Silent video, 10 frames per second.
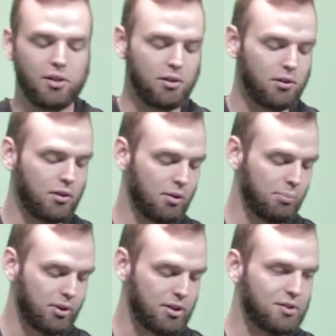then the
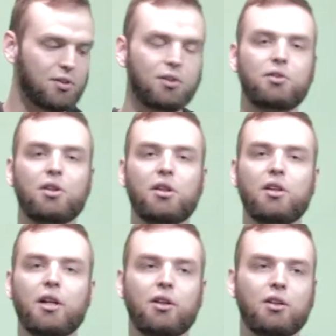police
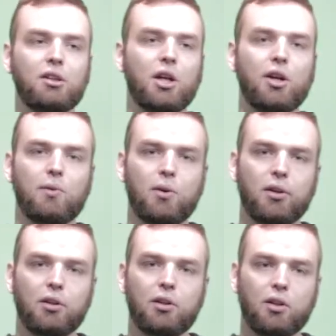said that I couldn't carry
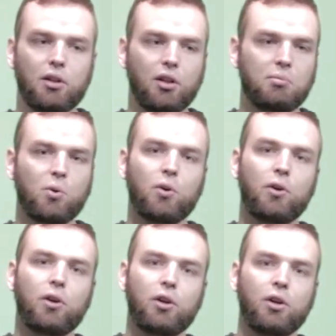one
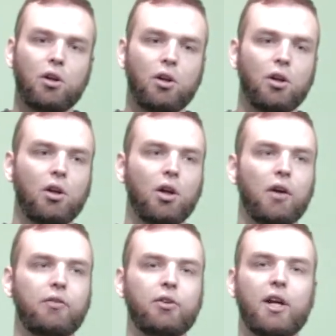anymore
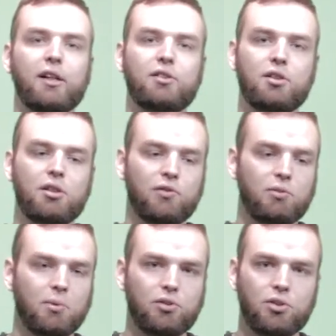after an accident a
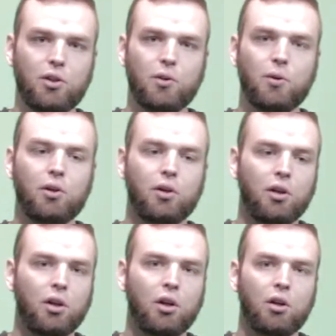few months ago.
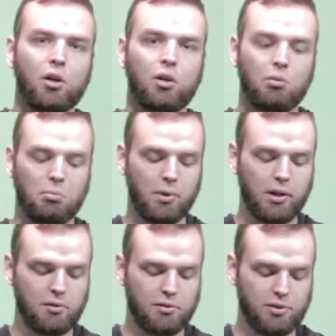
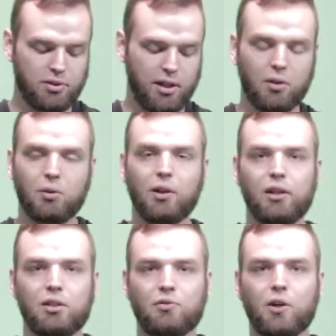But it was that old
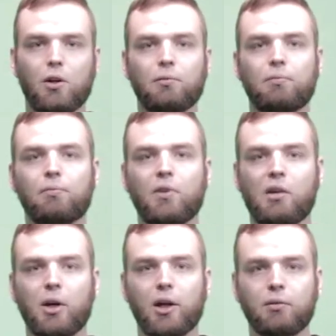lady's fault,
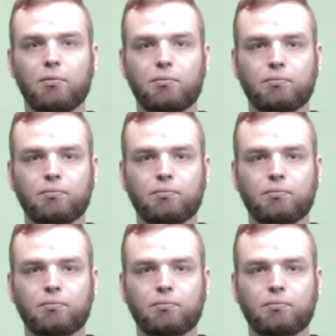not mine.